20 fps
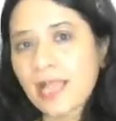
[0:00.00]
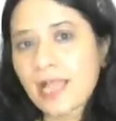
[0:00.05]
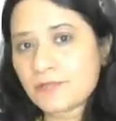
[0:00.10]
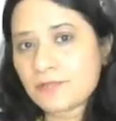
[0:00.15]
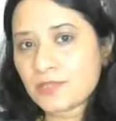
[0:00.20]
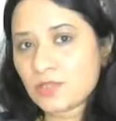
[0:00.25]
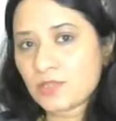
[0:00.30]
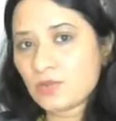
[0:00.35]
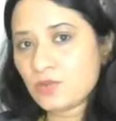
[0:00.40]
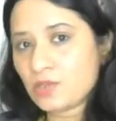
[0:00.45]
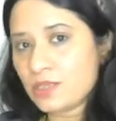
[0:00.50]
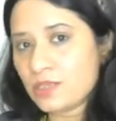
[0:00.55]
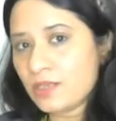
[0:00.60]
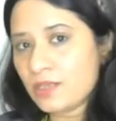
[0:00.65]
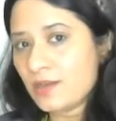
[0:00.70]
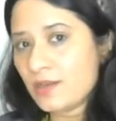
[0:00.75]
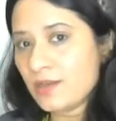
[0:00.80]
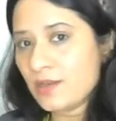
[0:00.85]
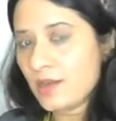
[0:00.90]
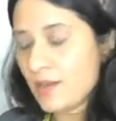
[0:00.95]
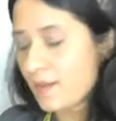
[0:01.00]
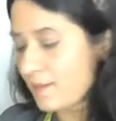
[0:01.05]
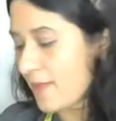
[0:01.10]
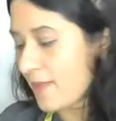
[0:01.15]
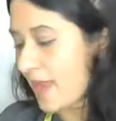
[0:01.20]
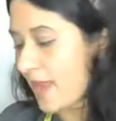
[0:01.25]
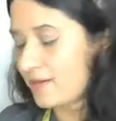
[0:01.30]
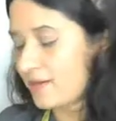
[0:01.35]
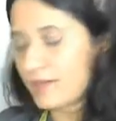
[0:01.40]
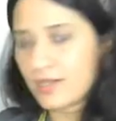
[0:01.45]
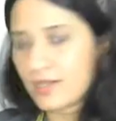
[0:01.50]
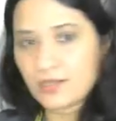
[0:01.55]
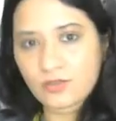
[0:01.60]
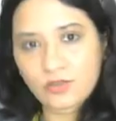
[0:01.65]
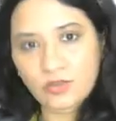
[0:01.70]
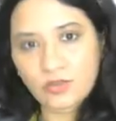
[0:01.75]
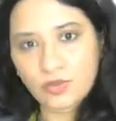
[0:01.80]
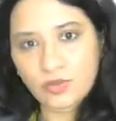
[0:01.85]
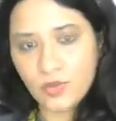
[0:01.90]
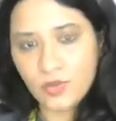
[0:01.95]
absolutely parallel to
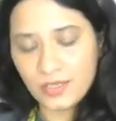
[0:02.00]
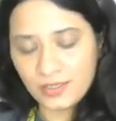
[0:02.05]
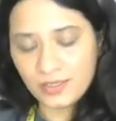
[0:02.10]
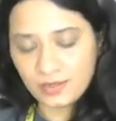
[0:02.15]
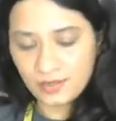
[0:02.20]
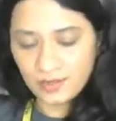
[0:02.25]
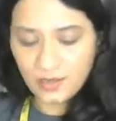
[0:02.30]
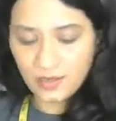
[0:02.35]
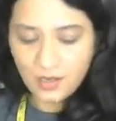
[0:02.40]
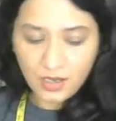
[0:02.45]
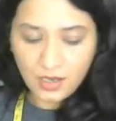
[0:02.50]
the waist.